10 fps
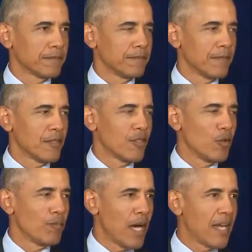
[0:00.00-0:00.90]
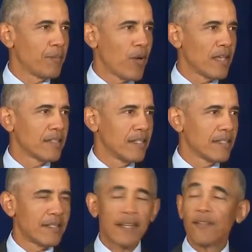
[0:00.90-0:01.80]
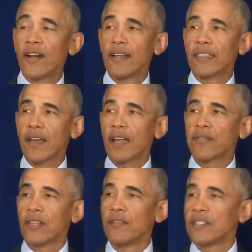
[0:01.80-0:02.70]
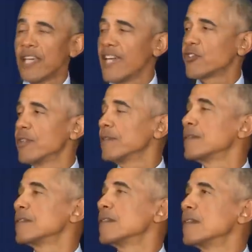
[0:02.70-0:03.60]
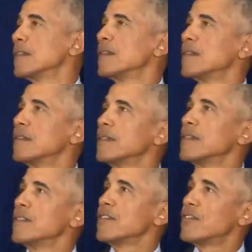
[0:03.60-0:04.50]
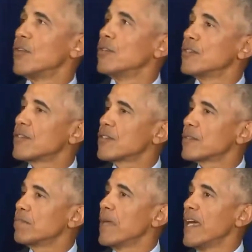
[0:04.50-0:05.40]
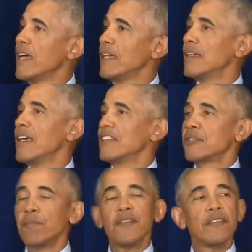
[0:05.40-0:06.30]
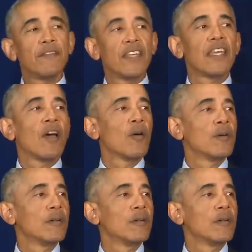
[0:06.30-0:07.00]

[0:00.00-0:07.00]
The student body president sent a very thoughtful invitation. Students made a spiffy video,